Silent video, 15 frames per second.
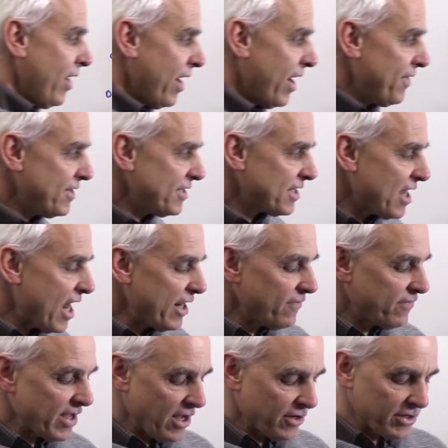And this is the kind
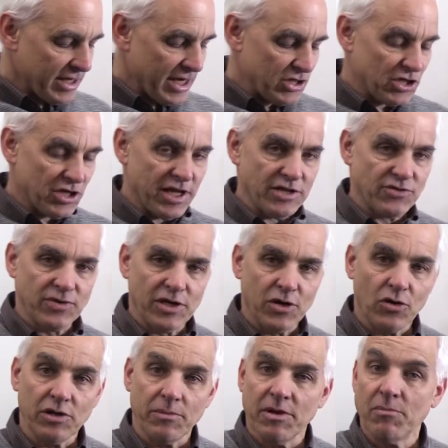of calculation that's really
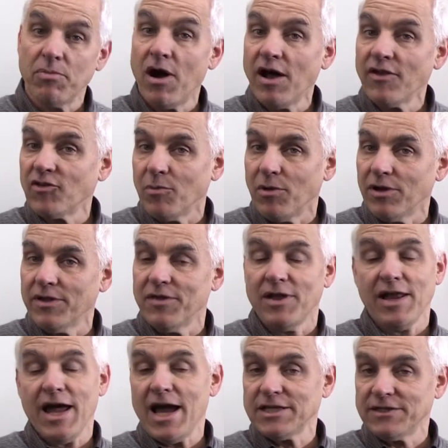only been possible in the
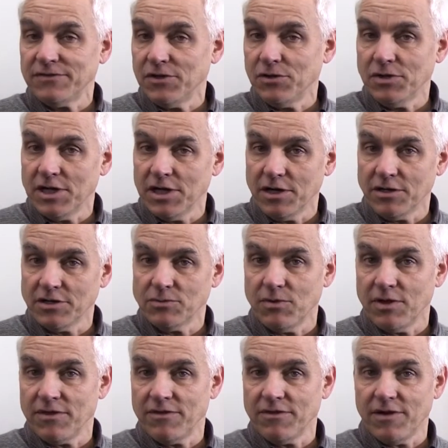last few years
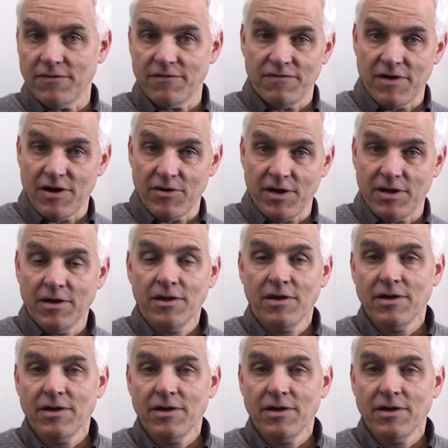with very